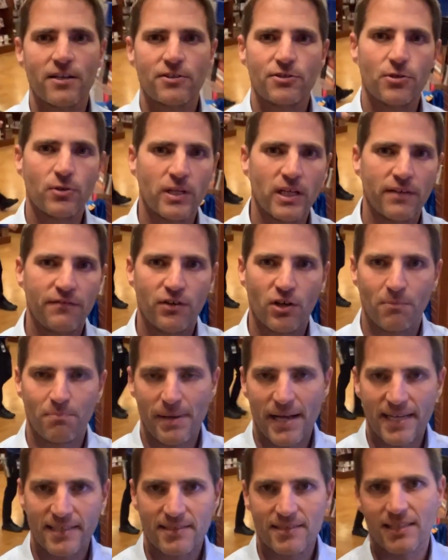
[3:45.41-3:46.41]
to live your
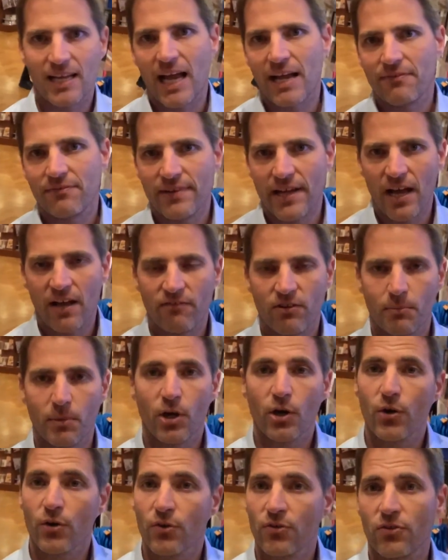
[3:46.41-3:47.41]
best life now from
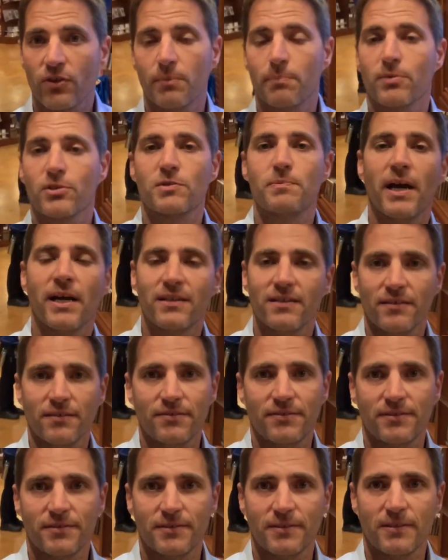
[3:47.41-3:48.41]
an earthly perspective.
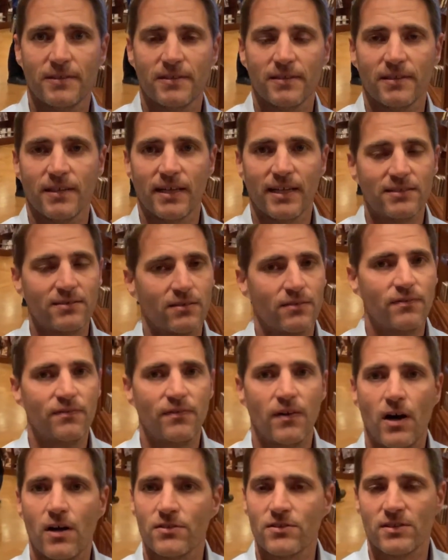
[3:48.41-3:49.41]
Right? That's a
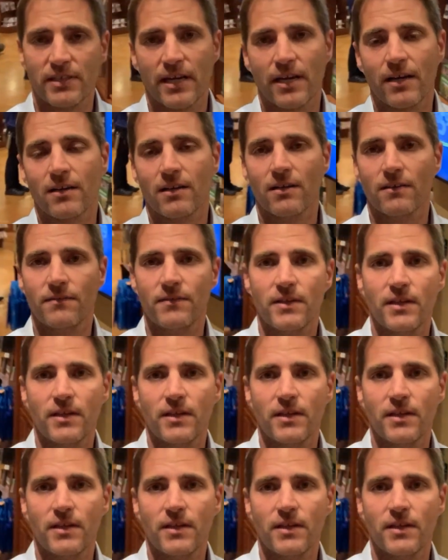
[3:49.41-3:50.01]
false narrative.